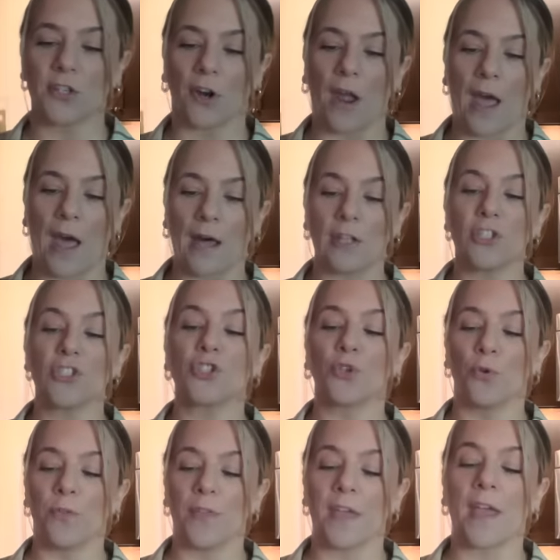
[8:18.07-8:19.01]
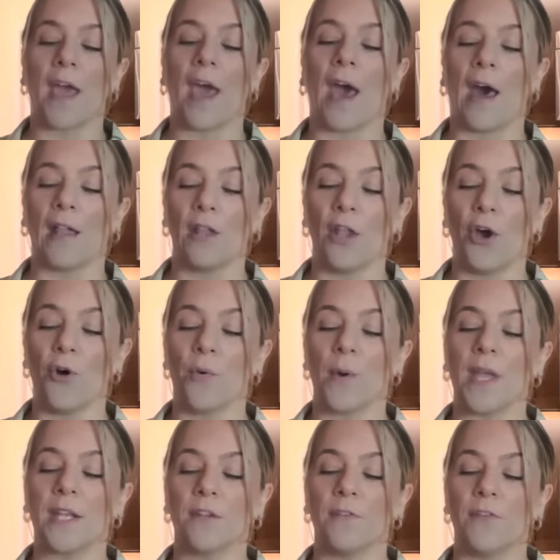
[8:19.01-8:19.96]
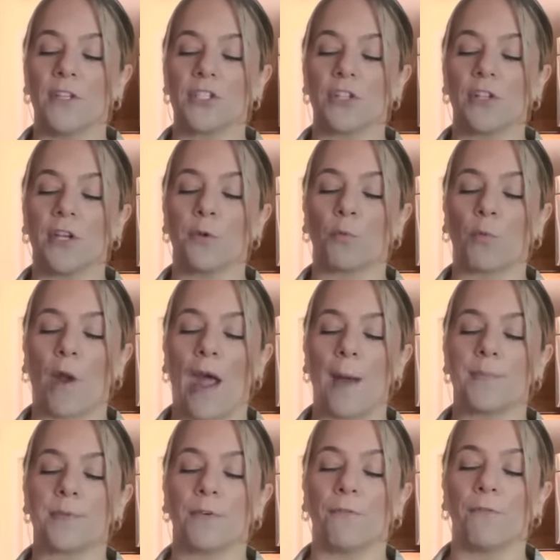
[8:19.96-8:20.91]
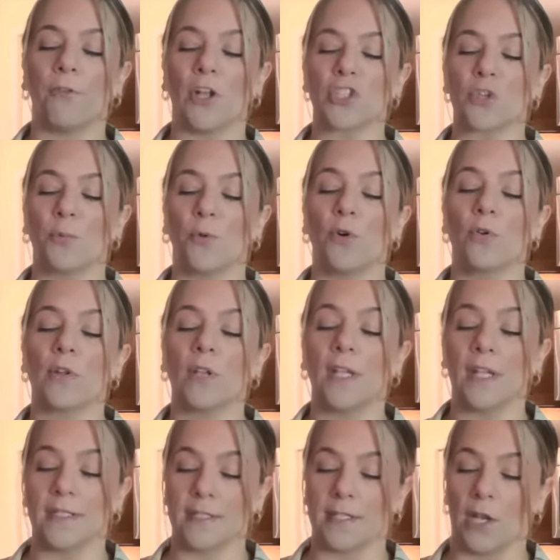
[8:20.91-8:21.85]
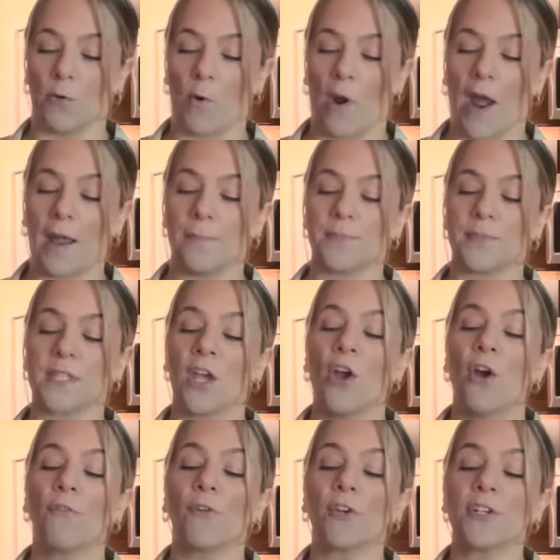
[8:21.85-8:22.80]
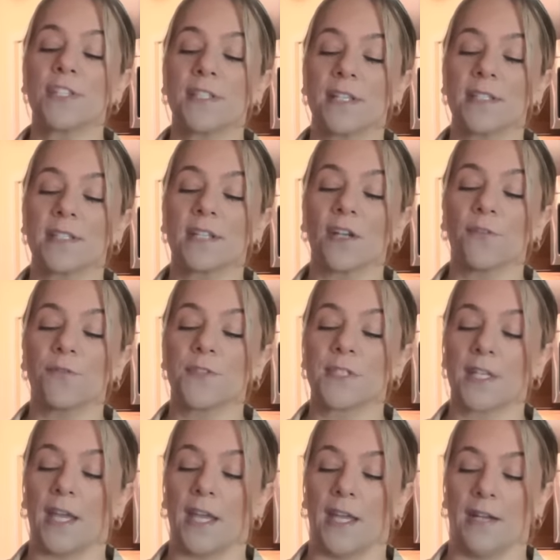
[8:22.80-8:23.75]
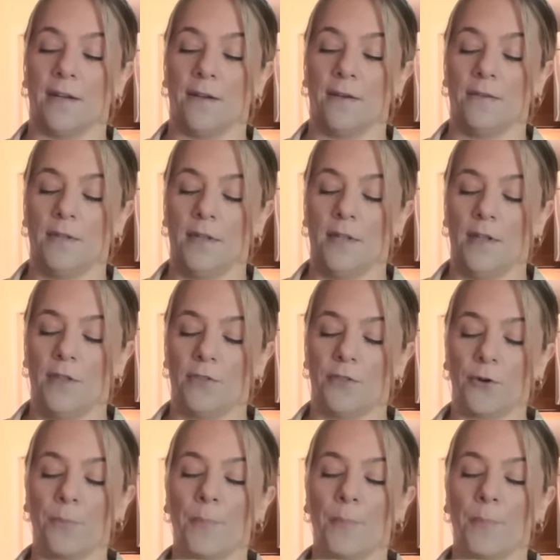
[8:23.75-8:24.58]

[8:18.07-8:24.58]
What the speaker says: are soothing aloe, individually wrapped flushable cleansing wipes for sensitive skin. They're